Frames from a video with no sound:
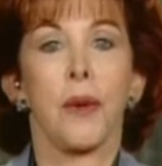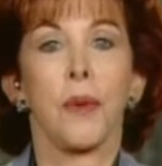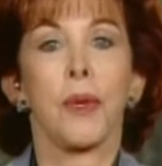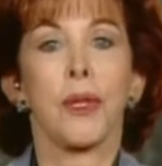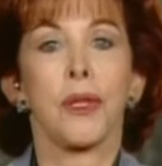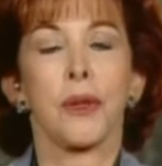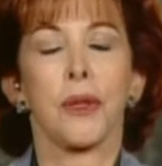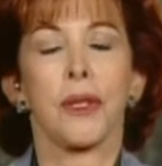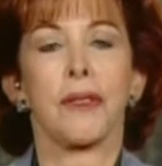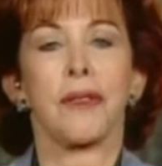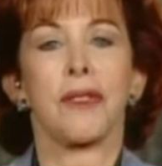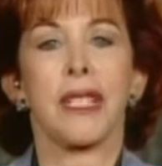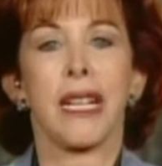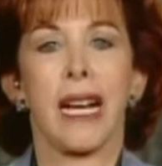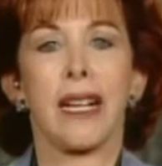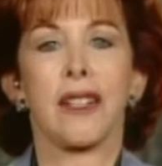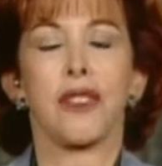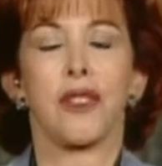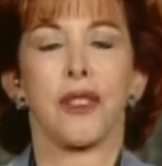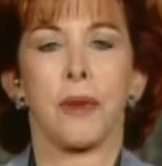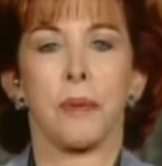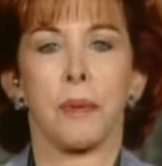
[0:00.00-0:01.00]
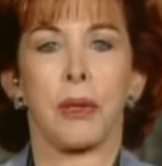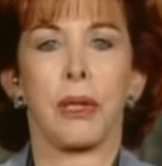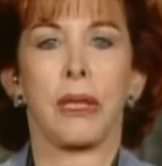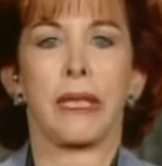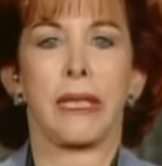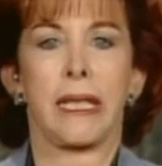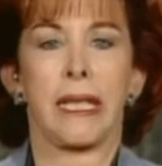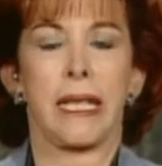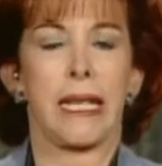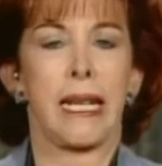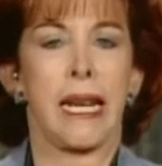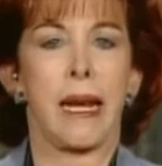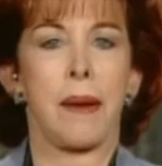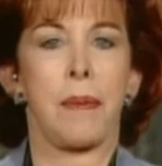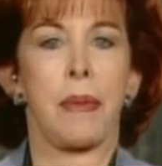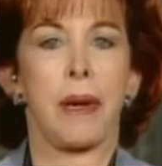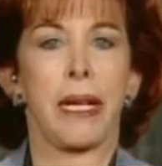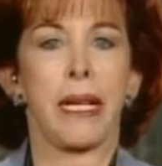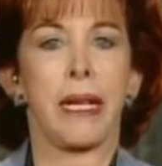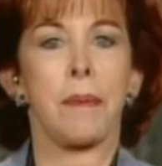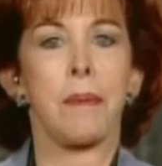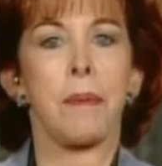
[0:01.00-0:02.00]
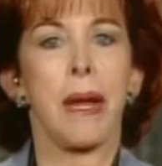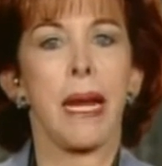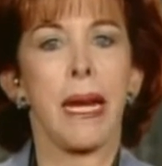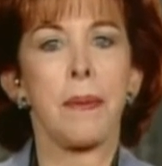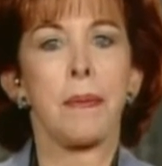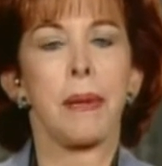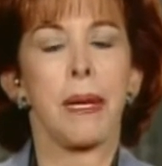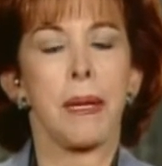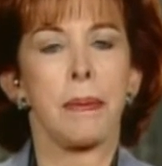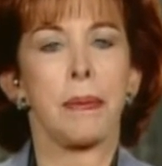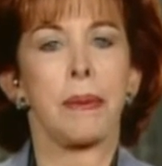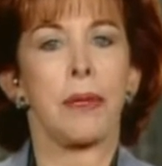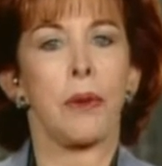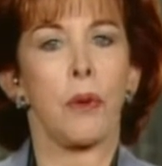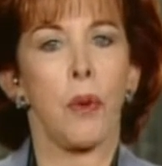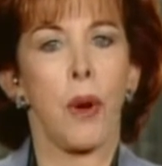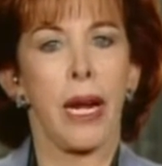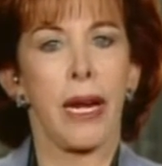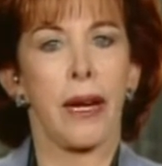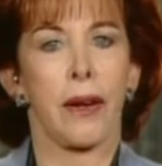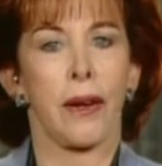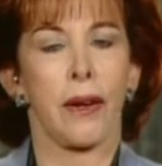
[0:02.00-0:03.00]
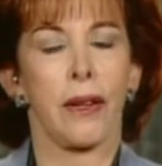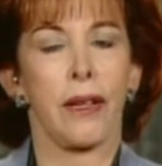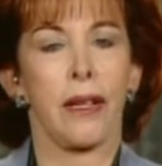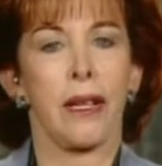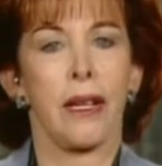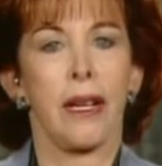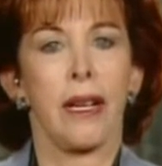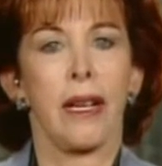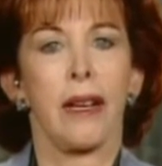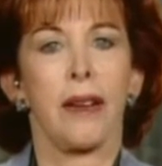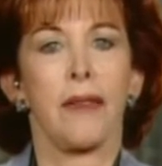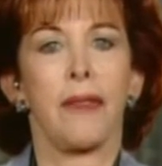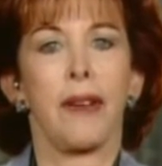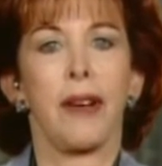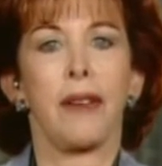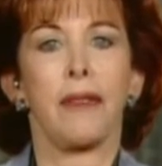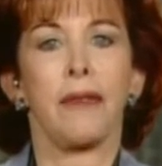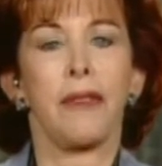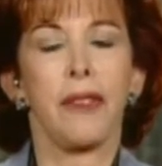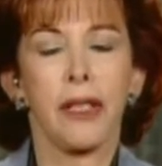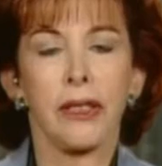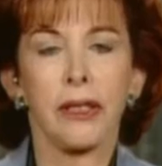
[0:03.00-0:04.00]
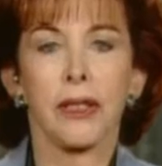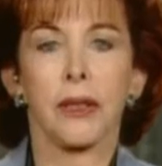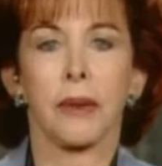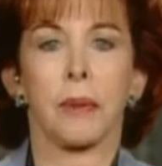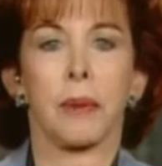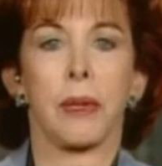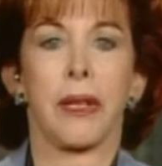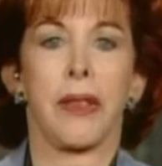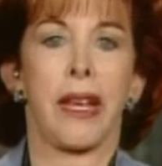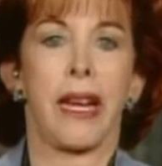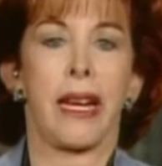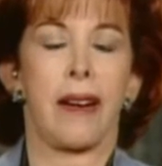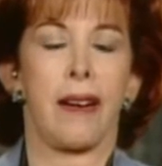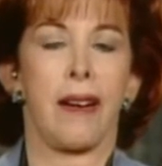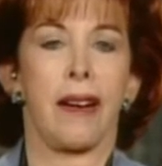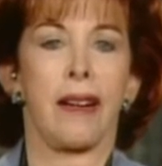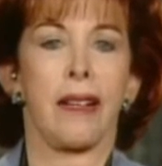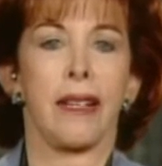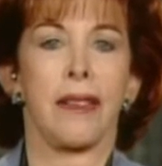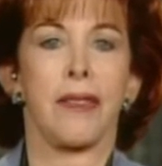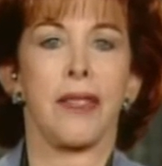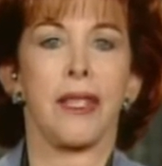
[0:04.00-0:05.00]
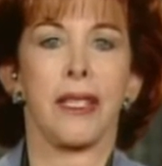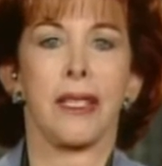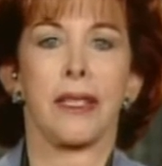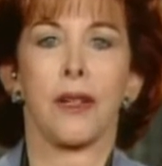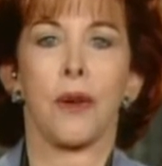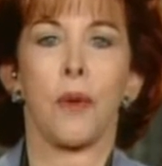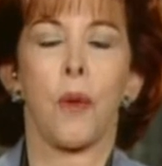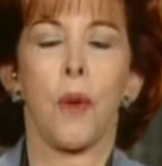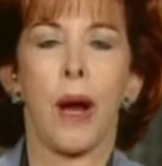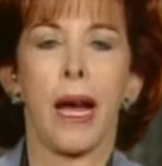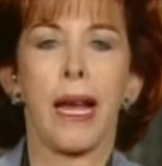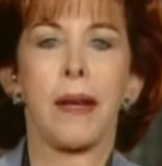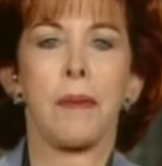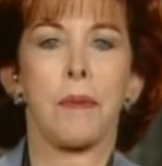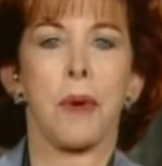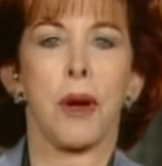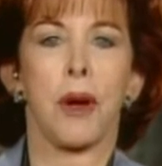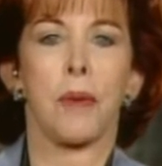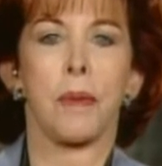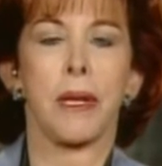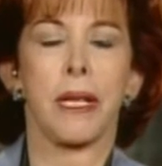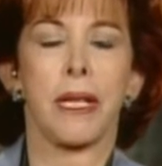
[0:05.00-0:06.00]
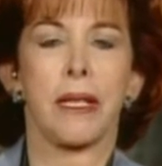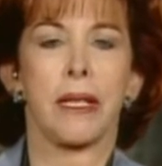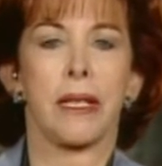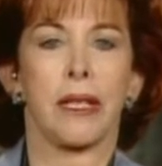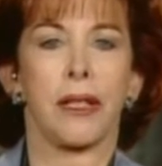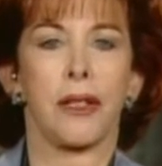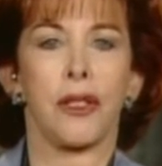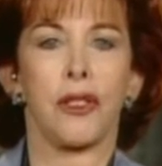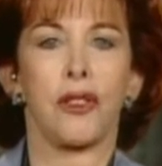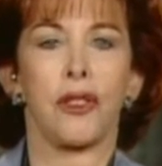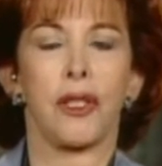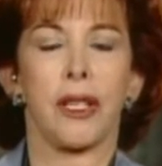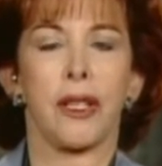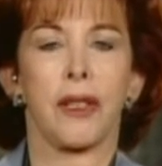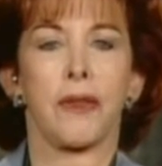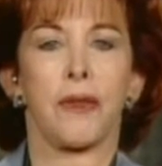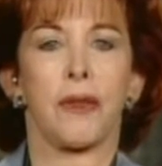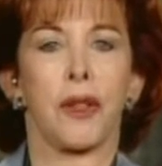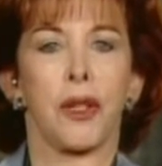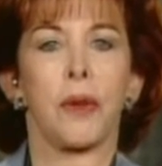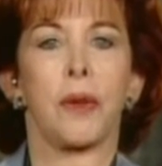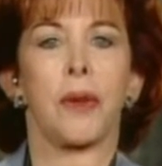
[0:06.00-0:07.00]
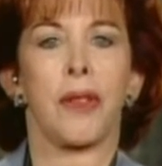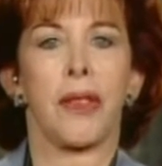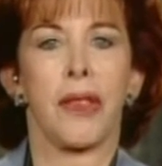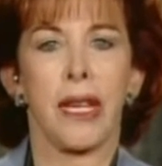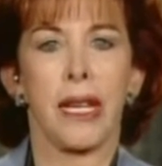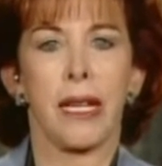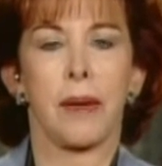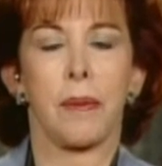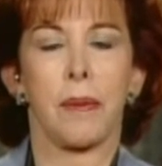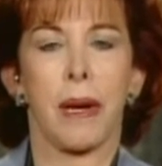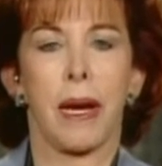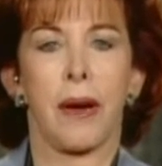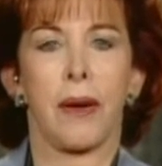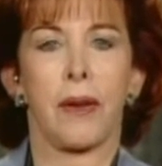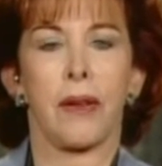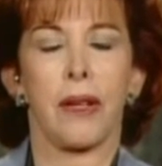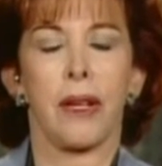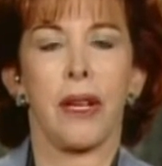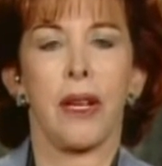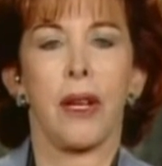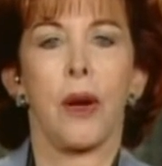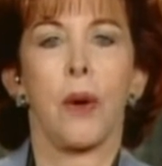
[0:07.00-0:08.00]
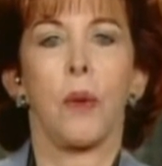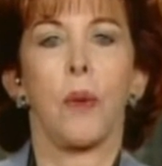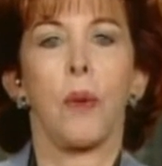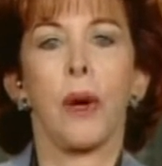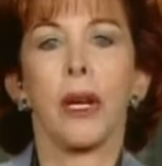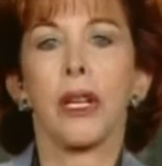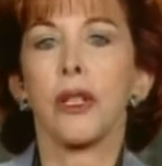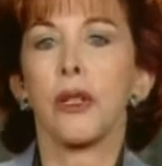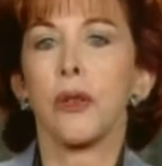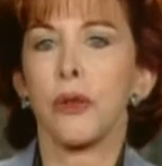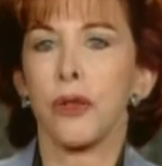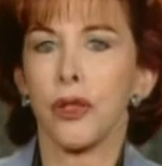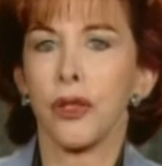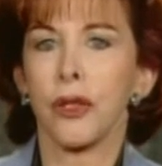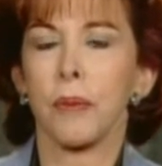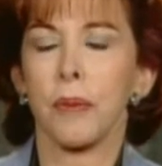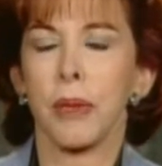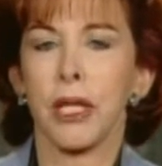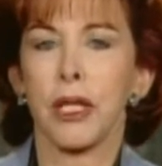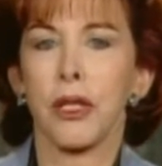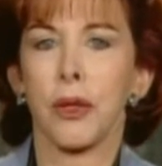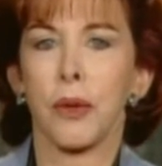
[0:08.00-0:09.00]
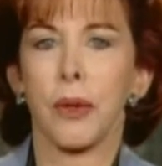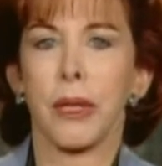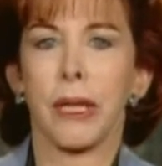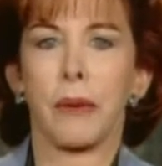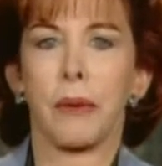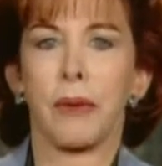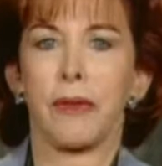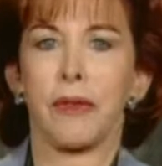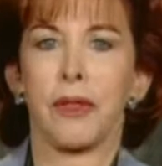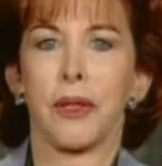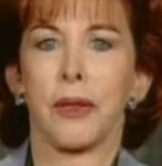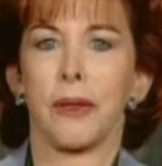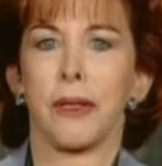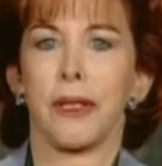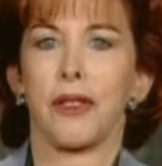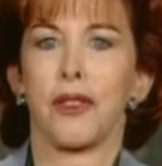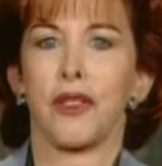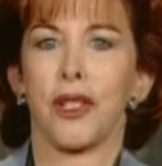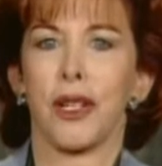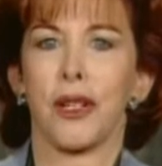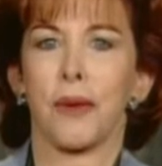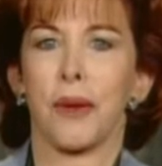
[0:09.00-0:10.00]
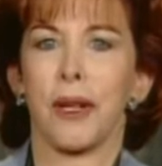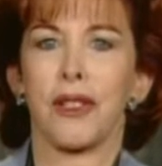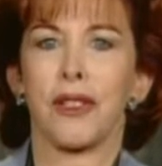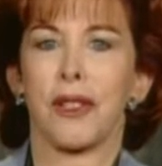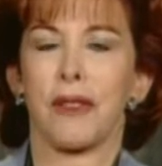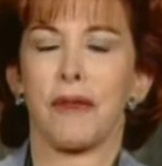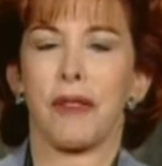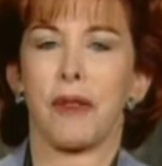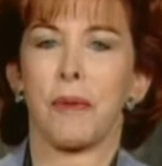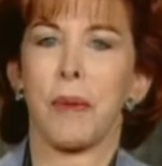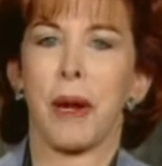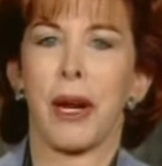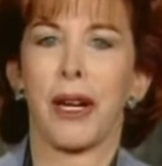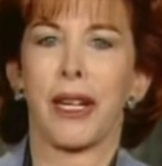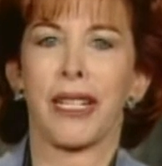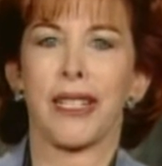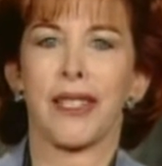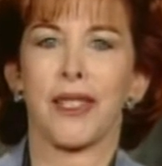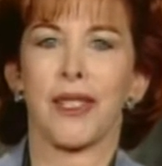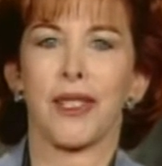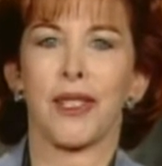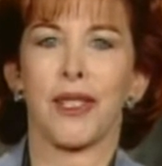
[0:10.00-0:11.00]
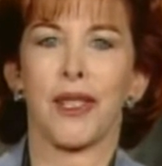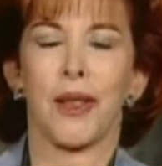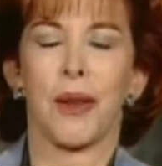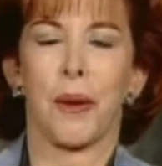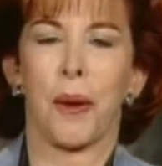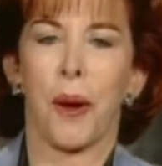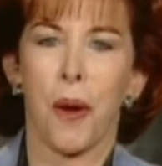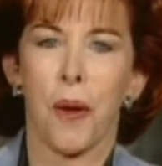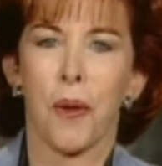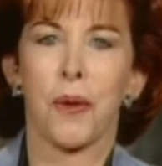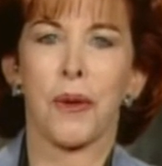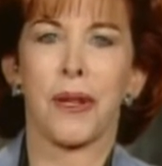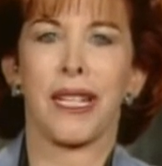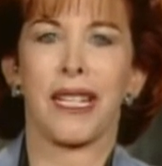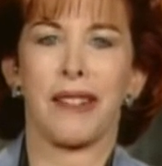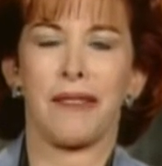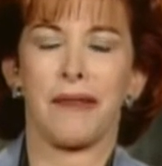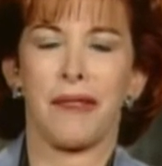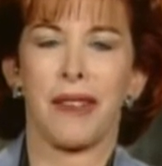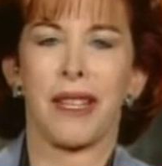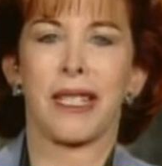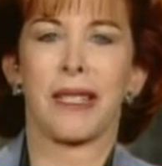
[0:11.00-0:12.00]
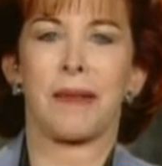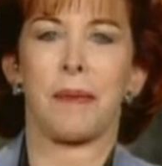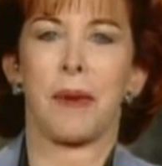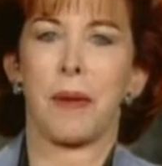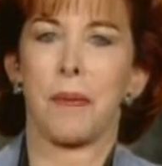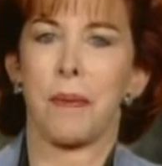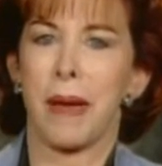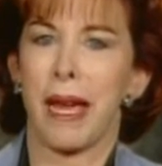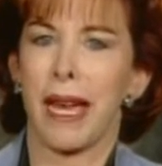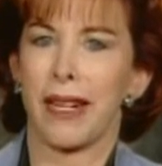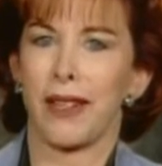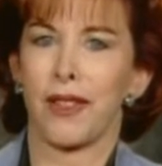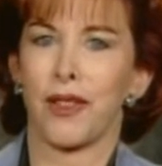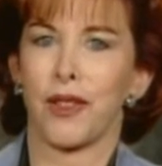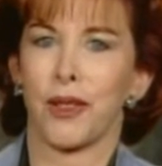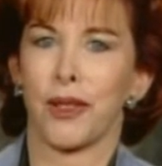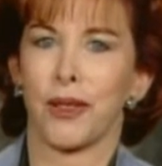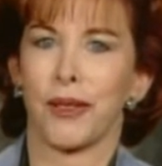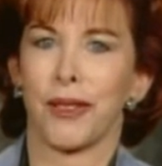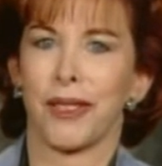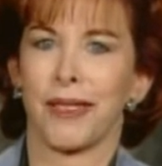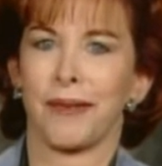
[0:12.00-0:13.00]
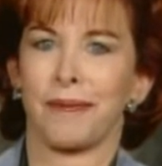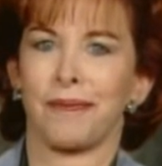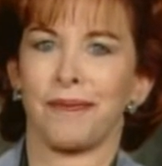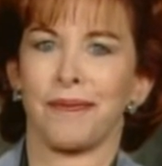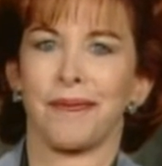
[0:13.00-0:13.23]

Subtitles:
We sort of dodged a bullet today, but it made people aware of how vulnerable they are, and this quiet moment is a good chance for you to think about what you should be doing. We've turned a generation of Americans into their own investment managers.